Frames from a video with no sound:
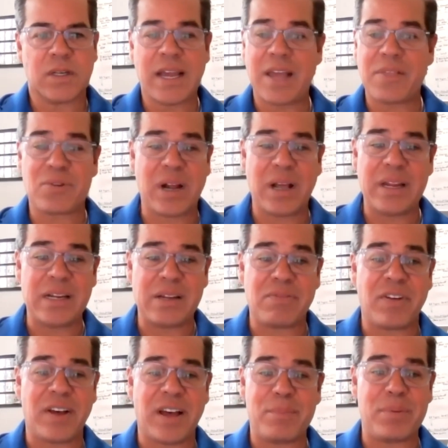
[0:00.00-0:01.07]
Catherine, I need to
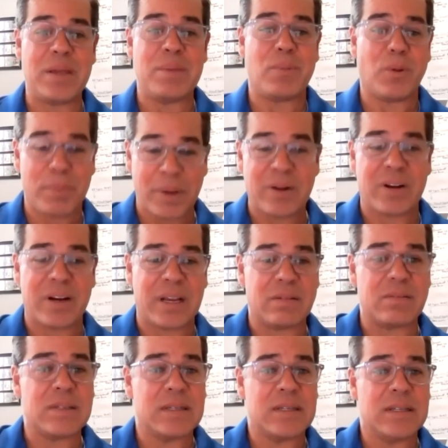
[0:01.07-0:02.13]
find people, period.